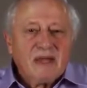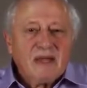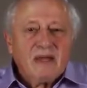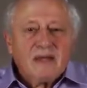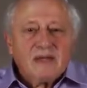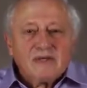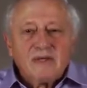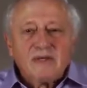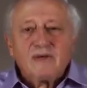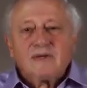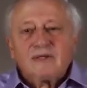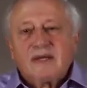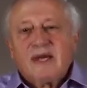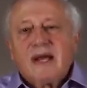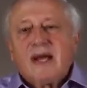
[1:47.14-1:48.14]
Jews
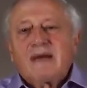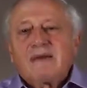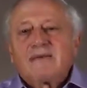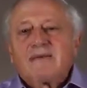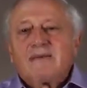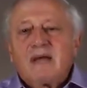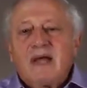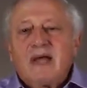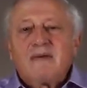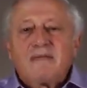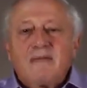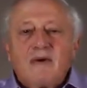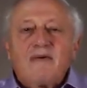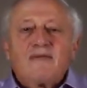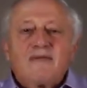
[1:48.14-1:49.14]
and Arabs became
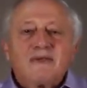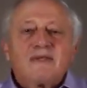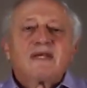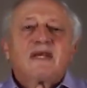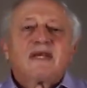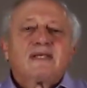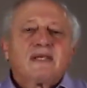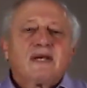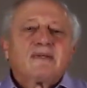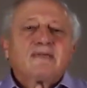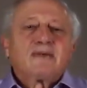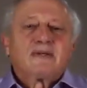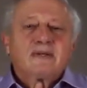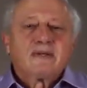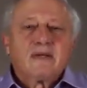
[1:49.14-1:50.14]
more physically
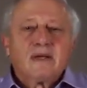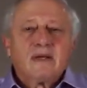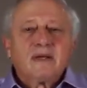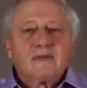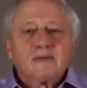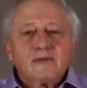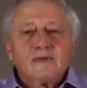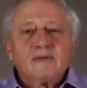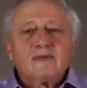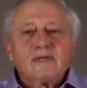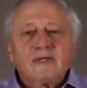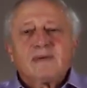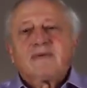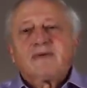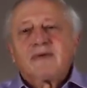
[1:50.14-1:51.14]
separate. Two
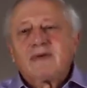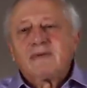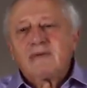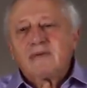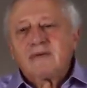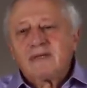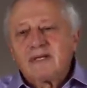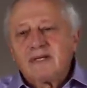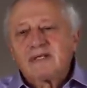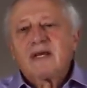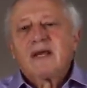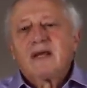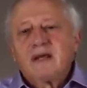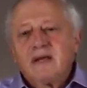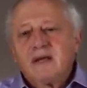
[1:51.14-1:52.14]
separate communities
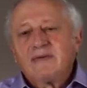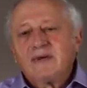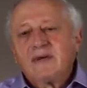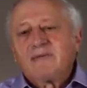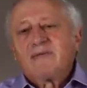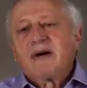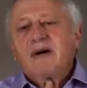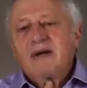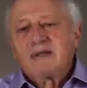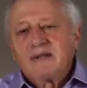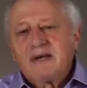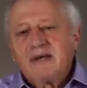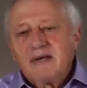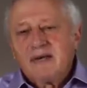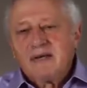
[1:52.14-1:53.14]
living apart
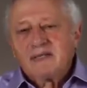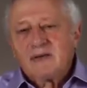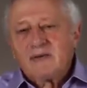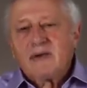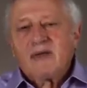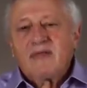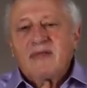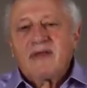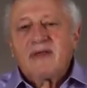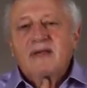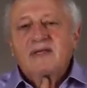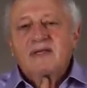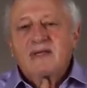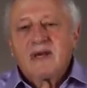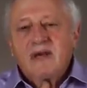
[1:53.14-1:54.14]
is the way
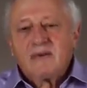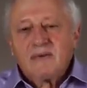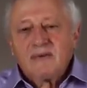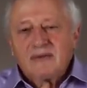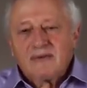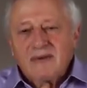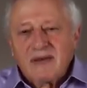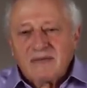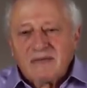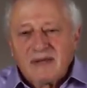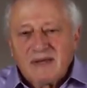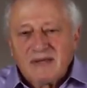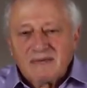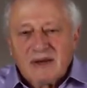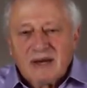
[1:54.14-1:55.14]
things were developing
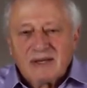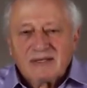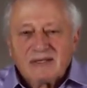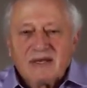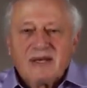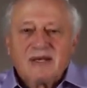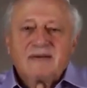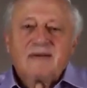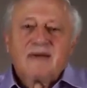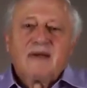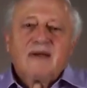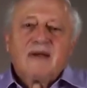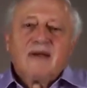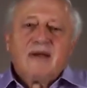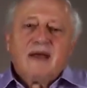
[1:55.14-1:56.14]
in Palestine.
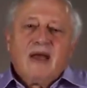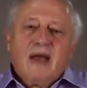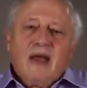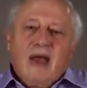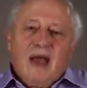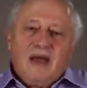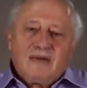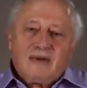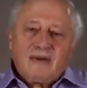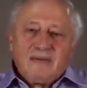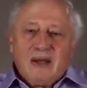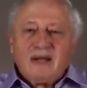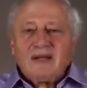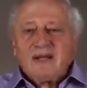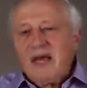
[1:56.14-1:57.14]
And the
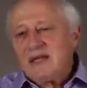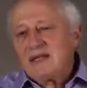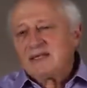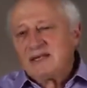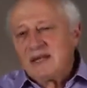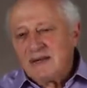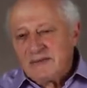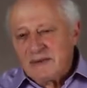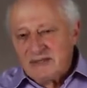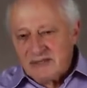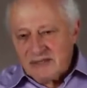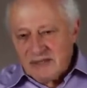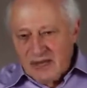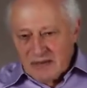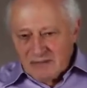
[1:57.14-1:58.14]
rebellion had its
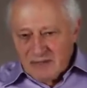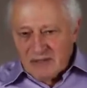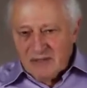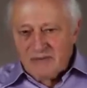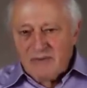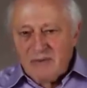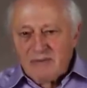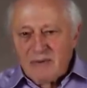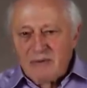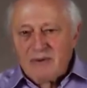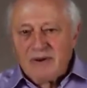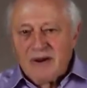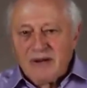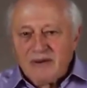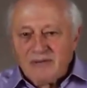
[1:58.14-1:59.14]
limits and much of a
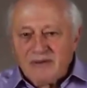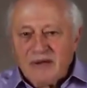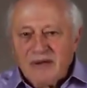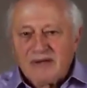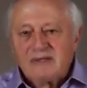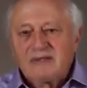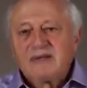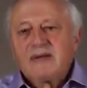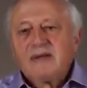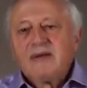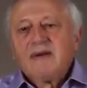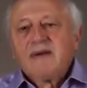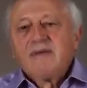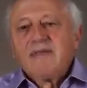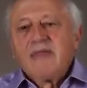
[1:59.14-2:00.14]
boomerang effect
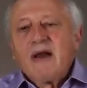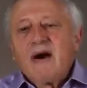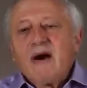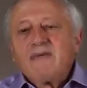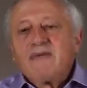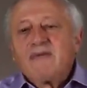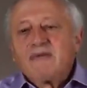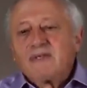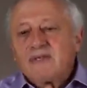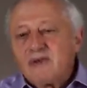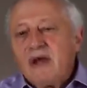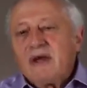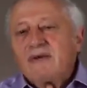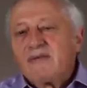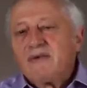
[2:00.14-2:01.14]
of the
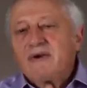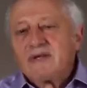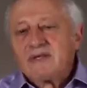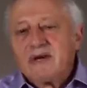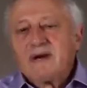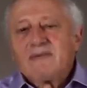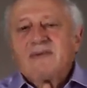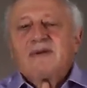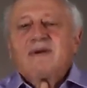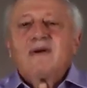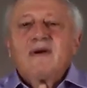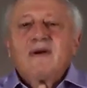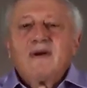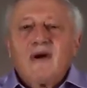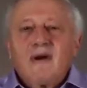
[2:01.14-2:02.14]
strike, for example,
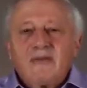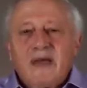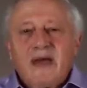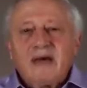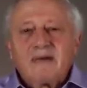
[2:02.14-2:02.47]
on the Arab